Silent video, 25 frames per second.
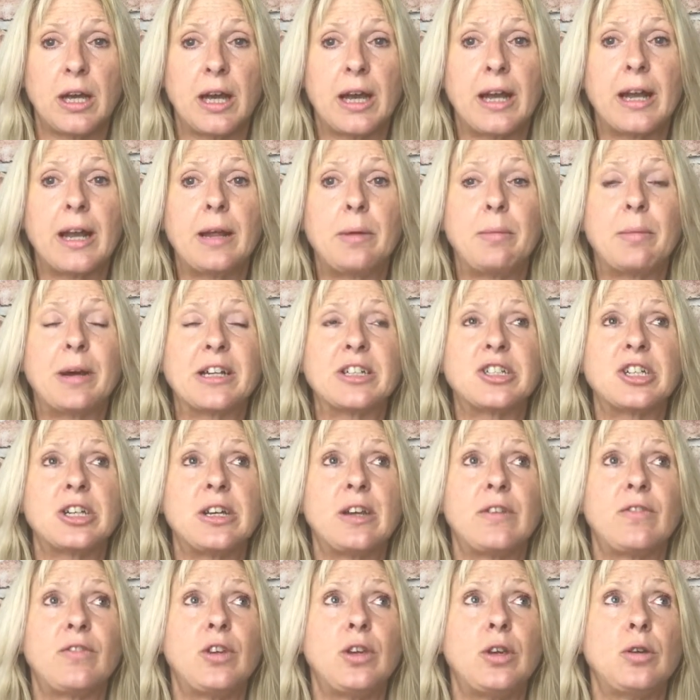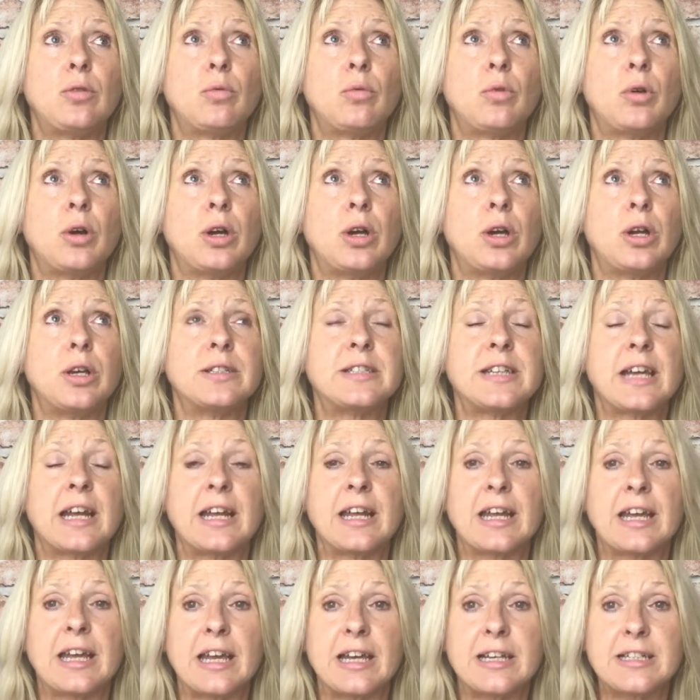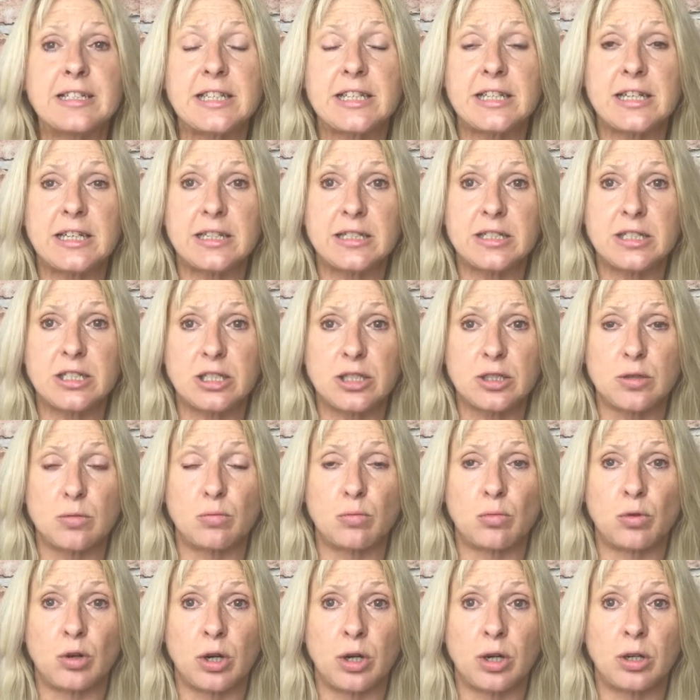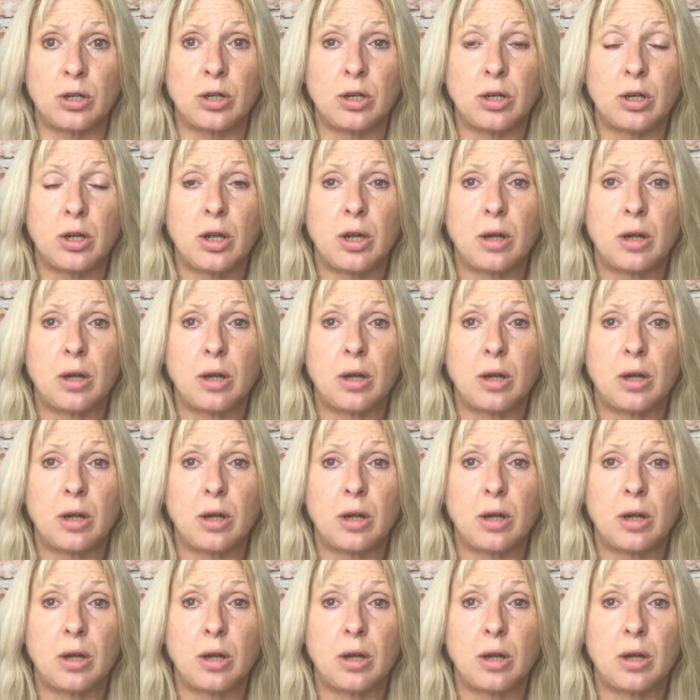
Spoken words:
And imagine if you were delegating it to someone,